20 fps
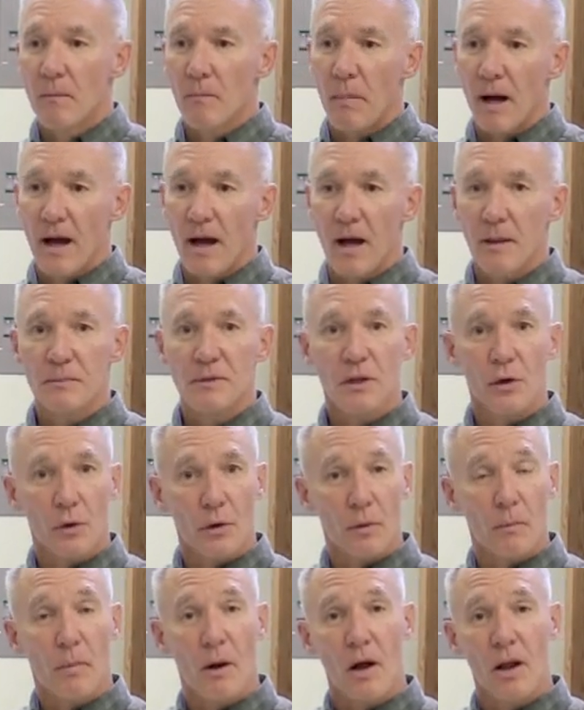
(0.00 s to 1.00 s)
biopsy
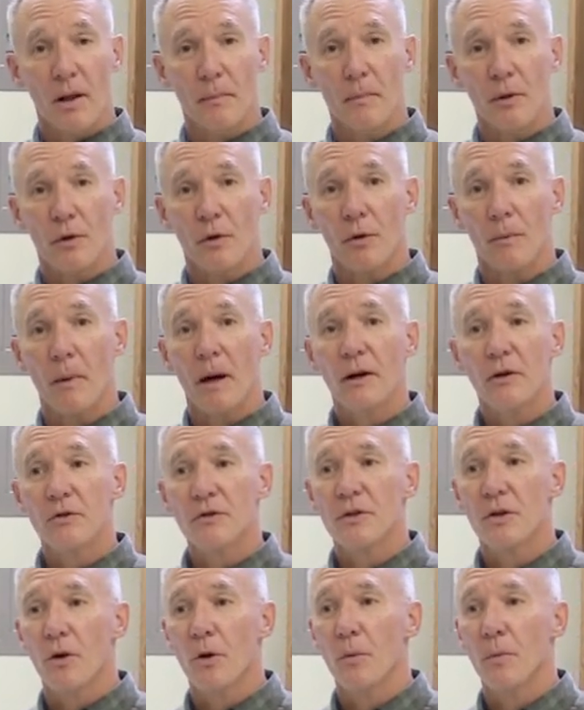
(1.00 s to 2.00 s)
or the polyp under the
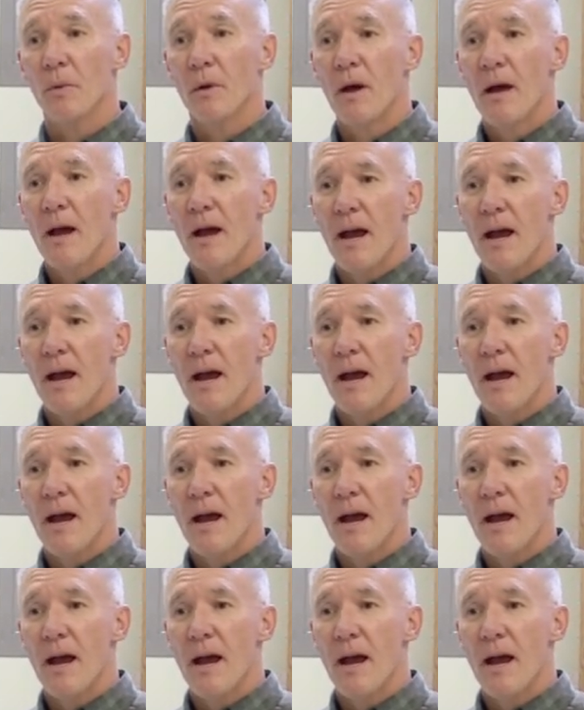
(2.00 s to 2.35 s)
microscope,